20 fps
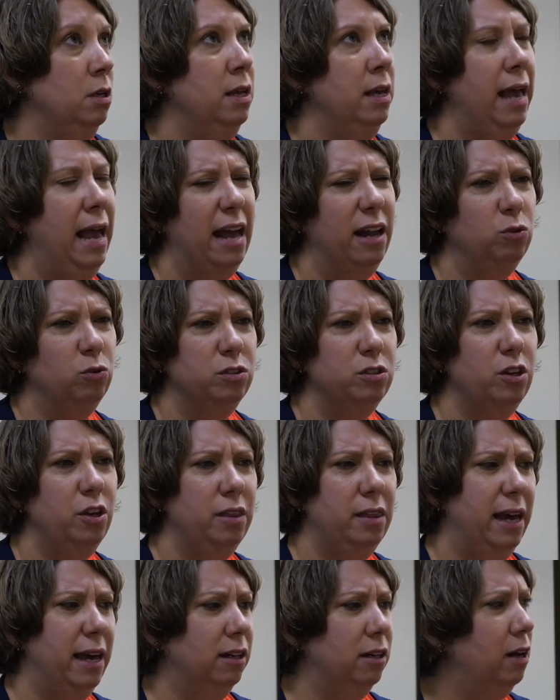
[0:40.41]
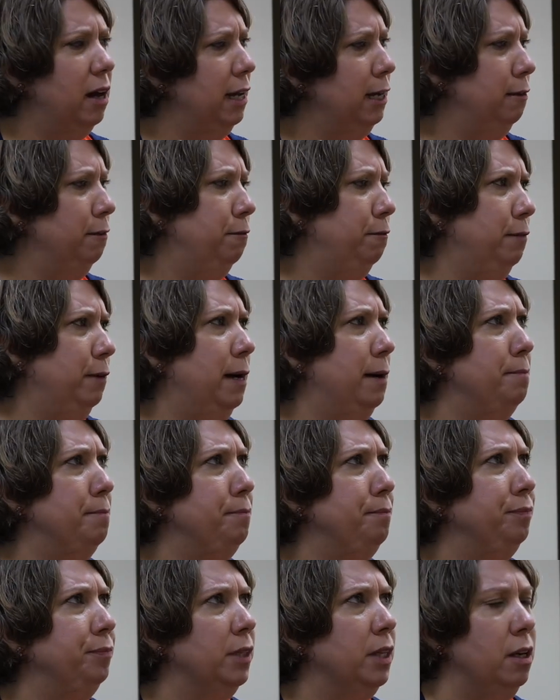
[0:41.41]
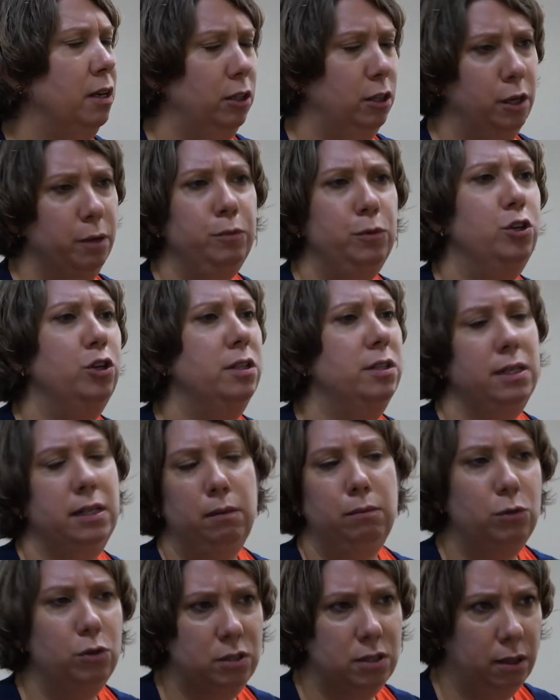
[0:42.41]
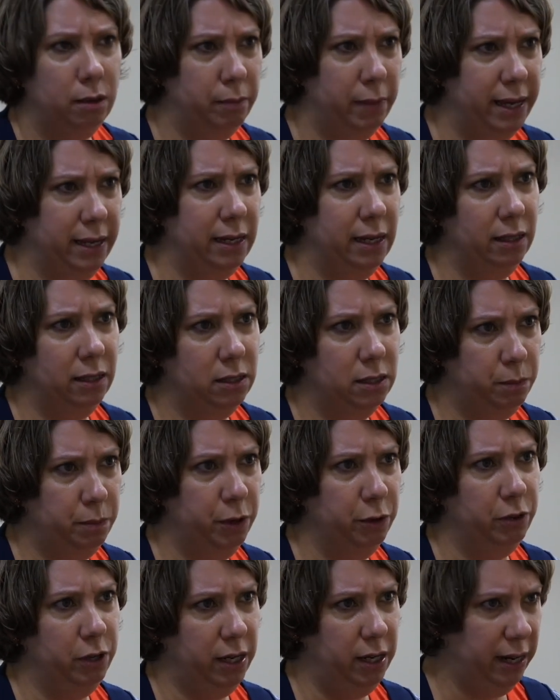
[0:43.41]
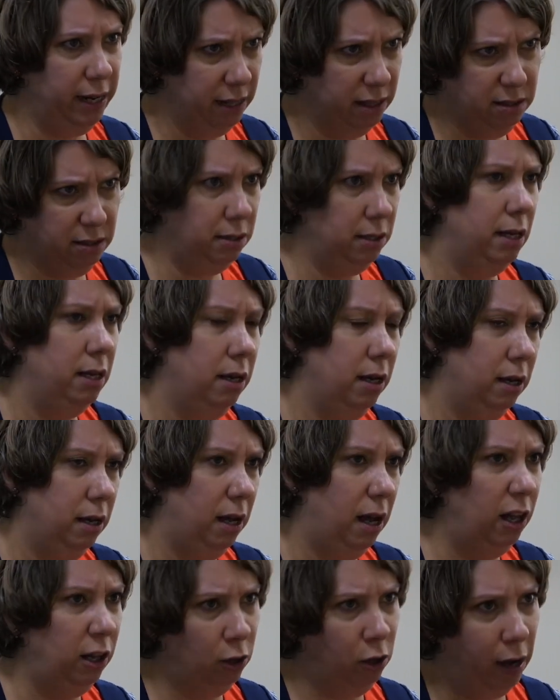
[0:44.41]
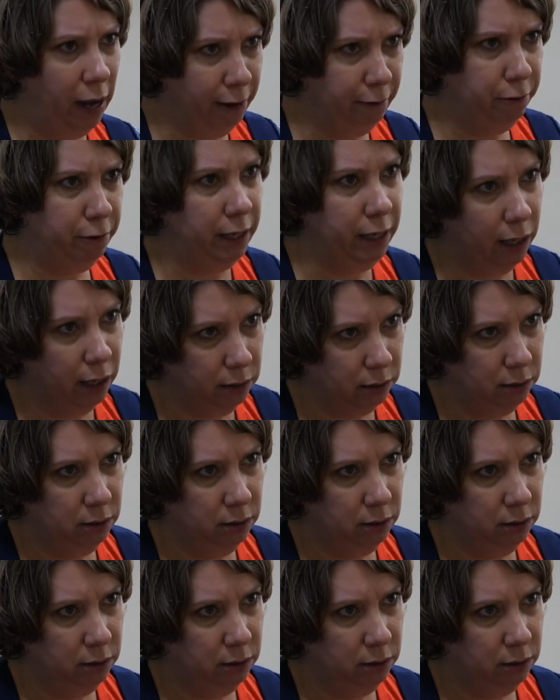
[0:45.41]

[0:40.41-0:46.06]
And also that kind of community music making spirit is alive here.